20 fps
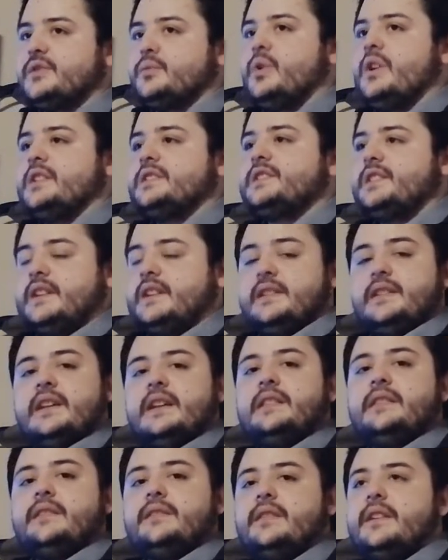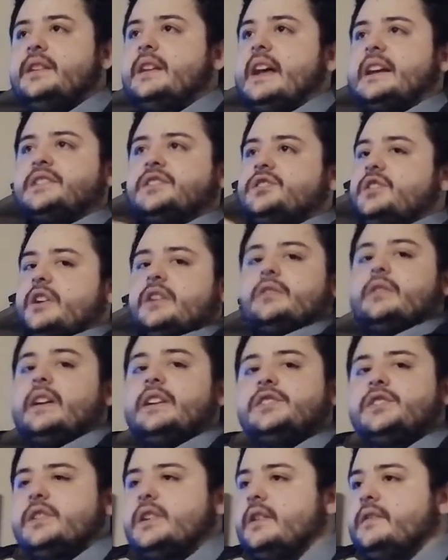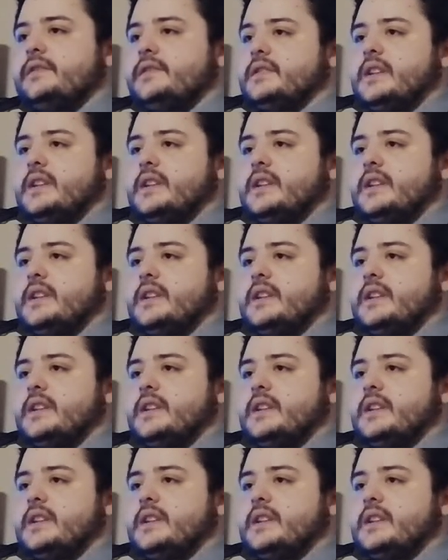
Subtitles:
wants in the next generation of,